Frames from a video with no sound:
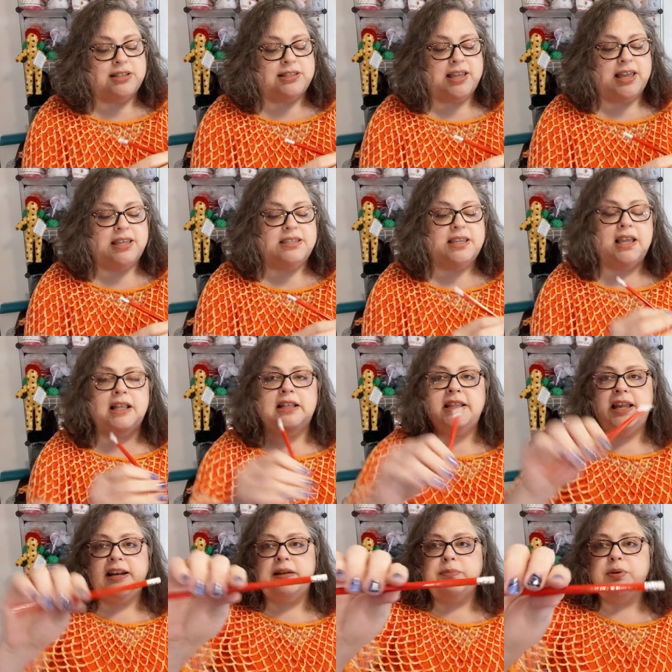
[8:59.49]
says
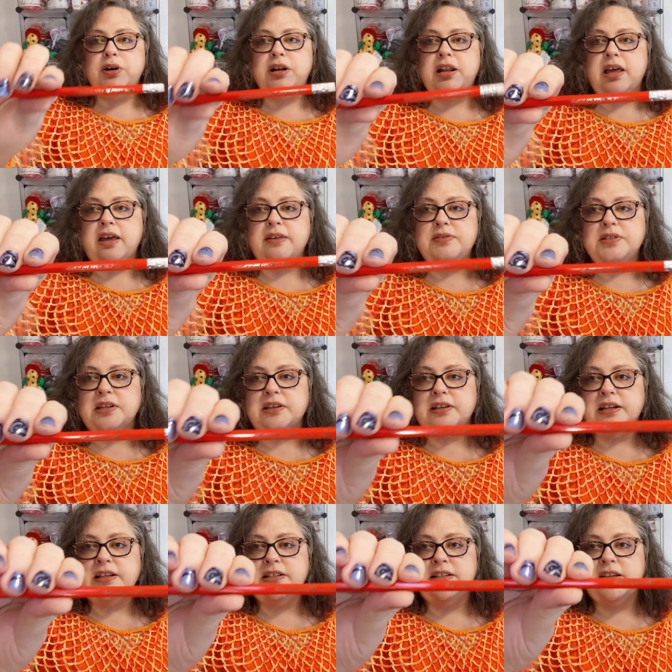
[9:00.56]
Ladybird Loves
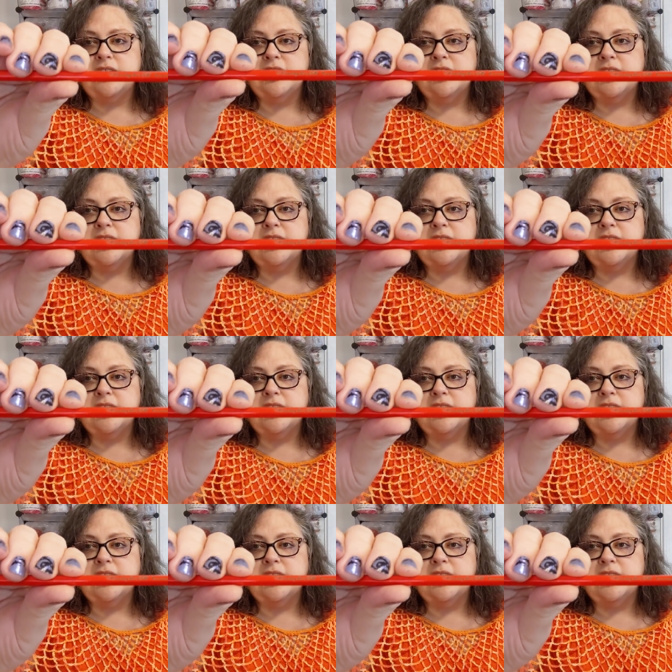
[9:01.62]
on it.